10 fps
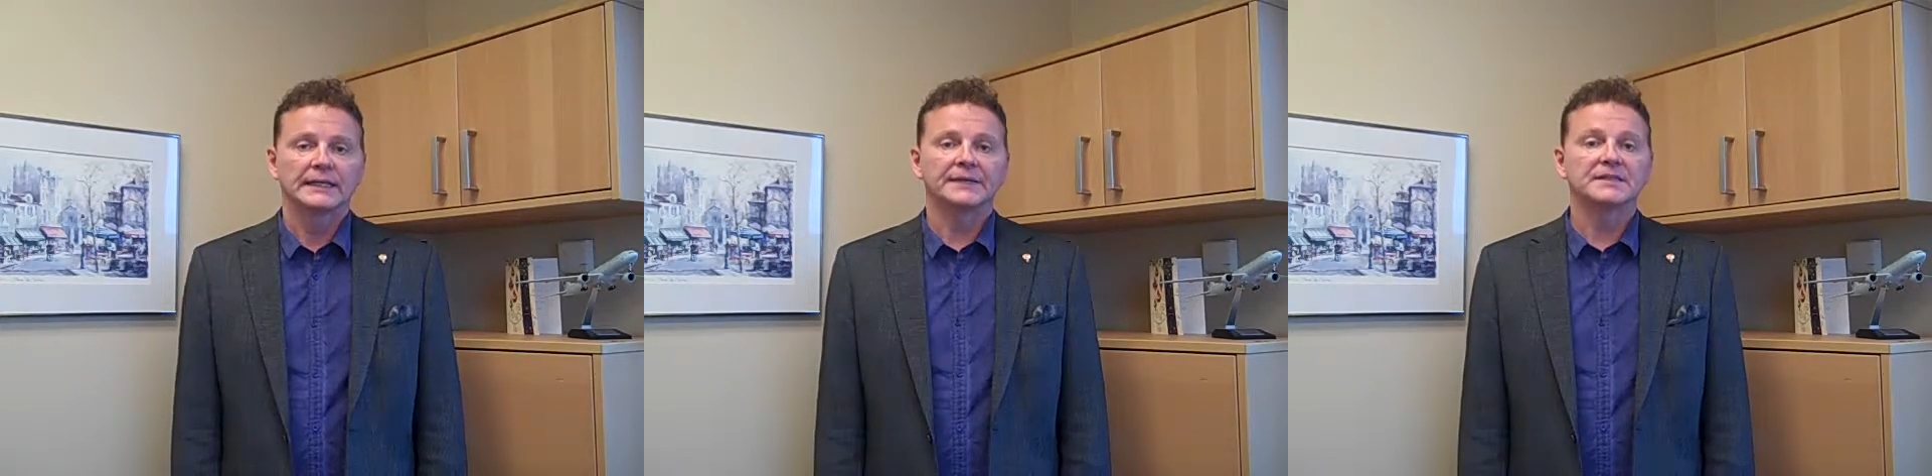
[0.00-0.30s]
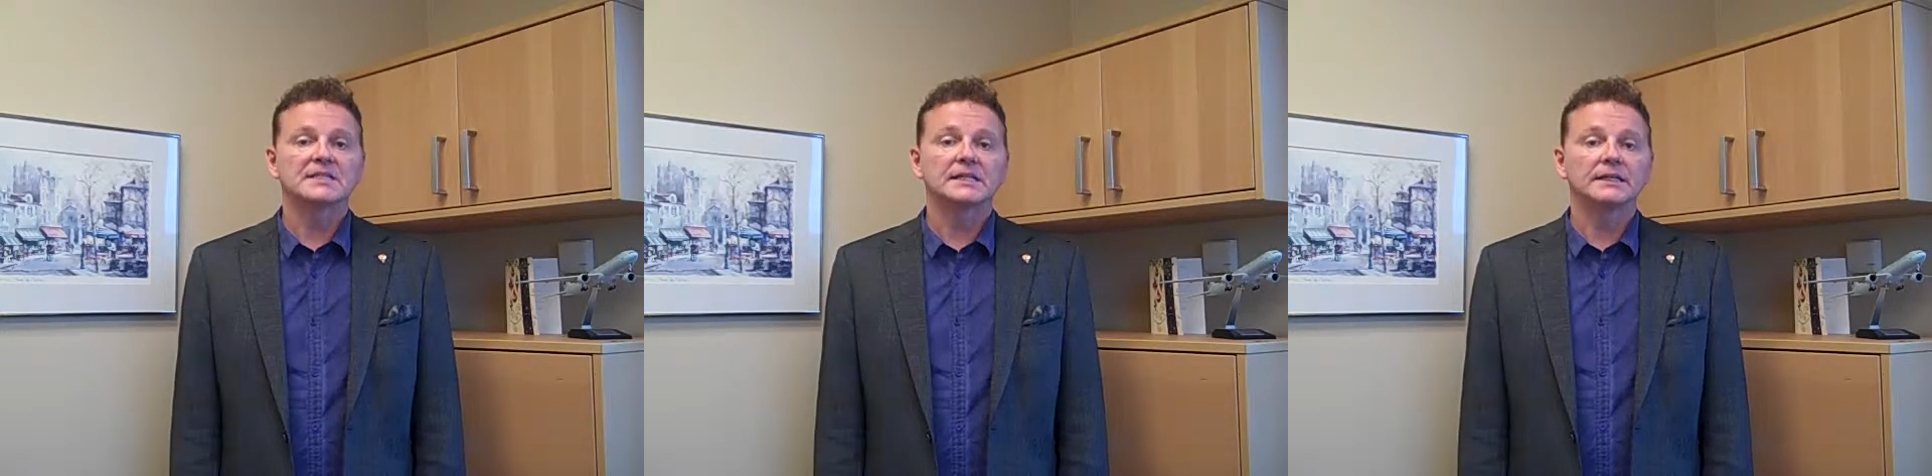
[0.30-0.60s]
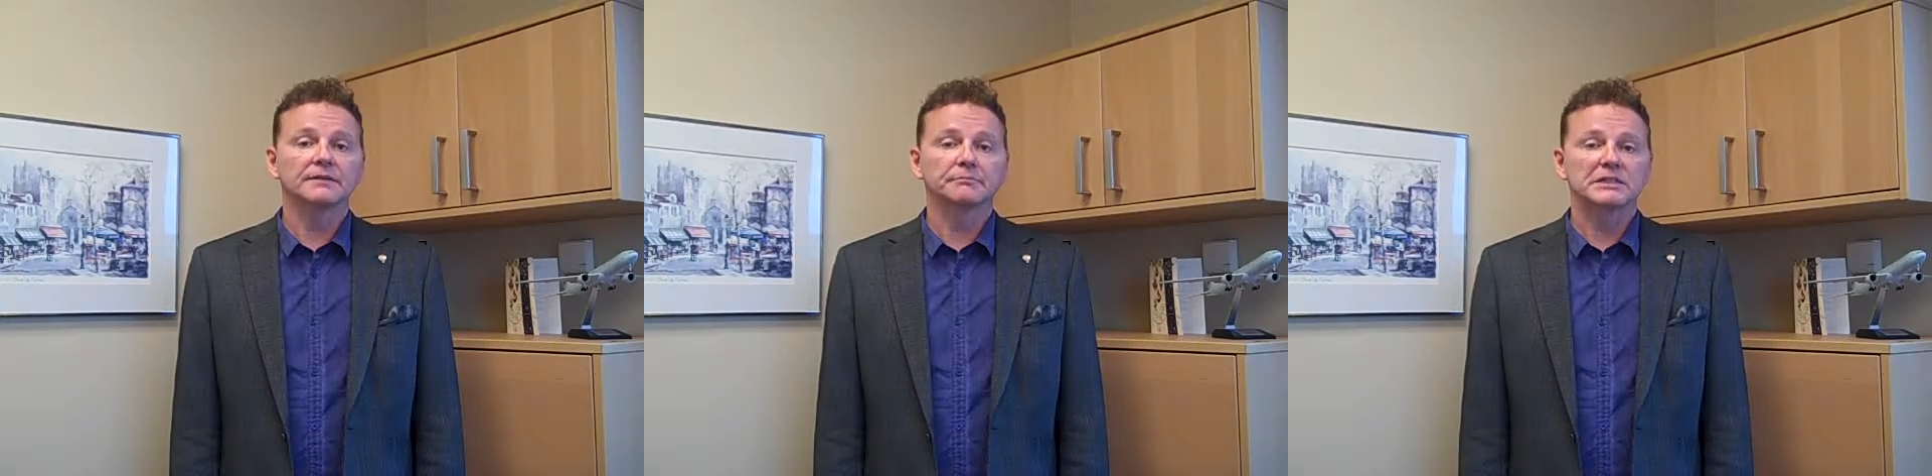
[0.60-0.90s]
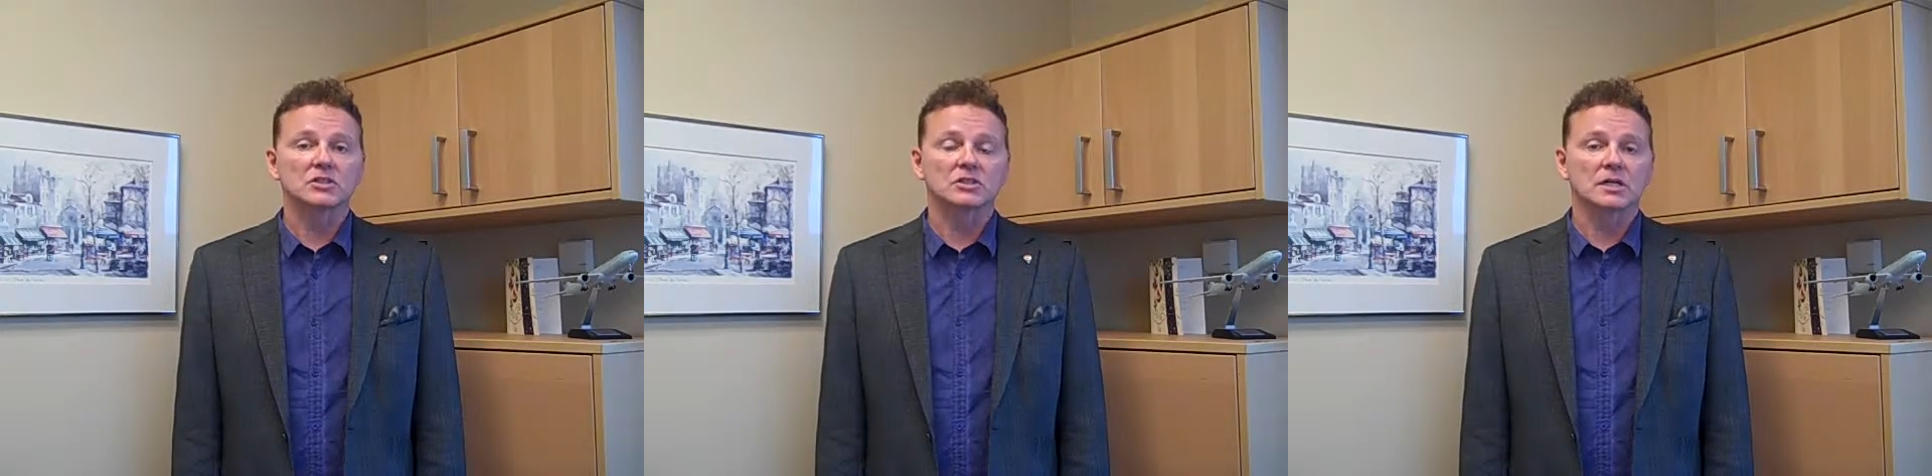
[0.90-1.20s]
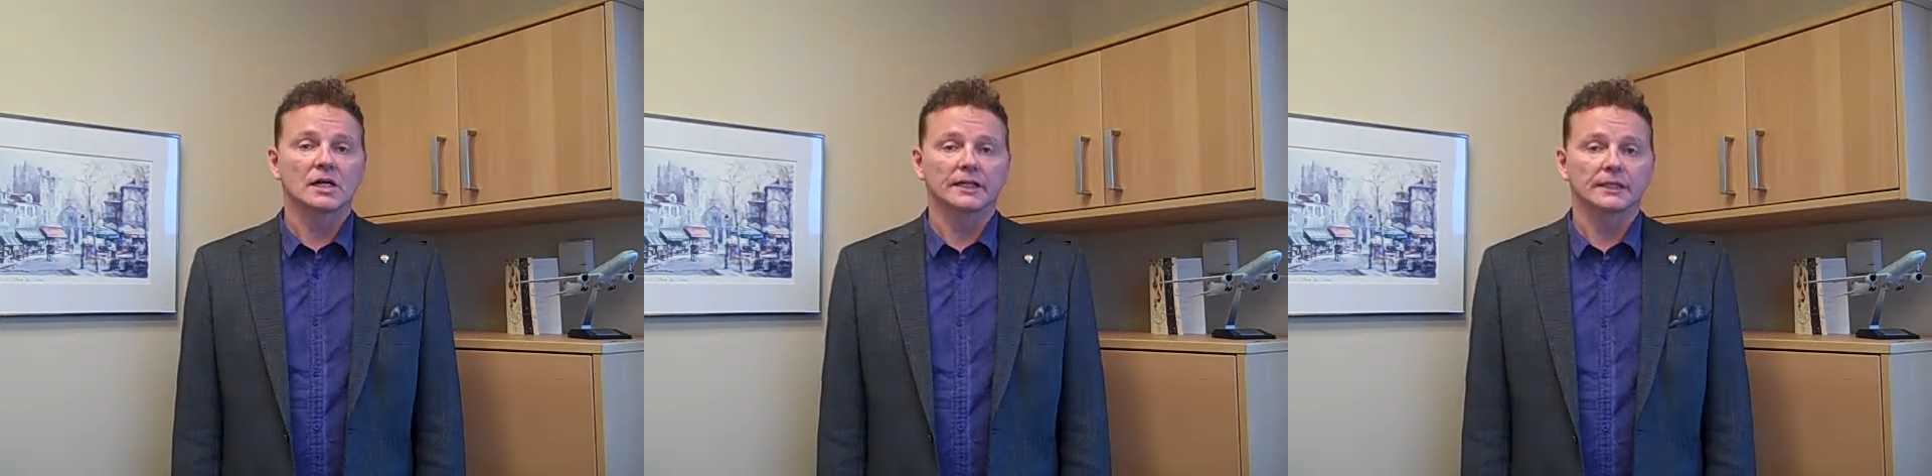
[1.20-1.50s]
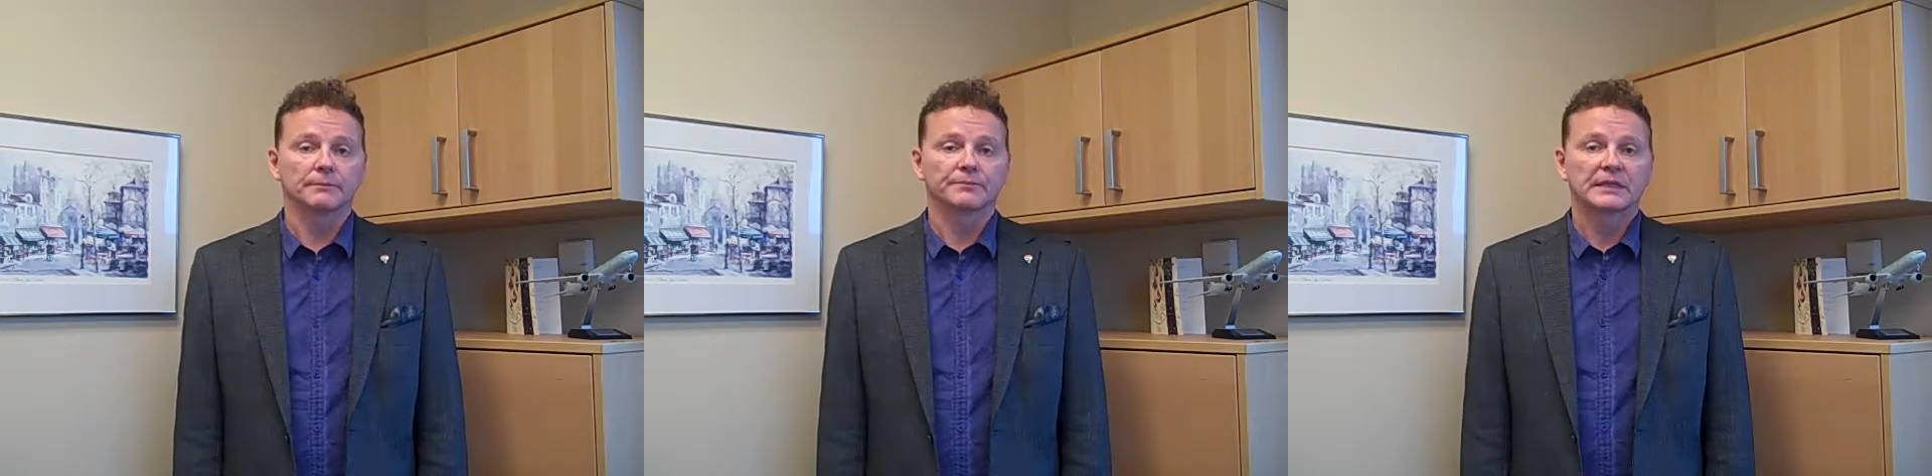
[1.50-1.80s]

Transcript: In the City of Mississauga,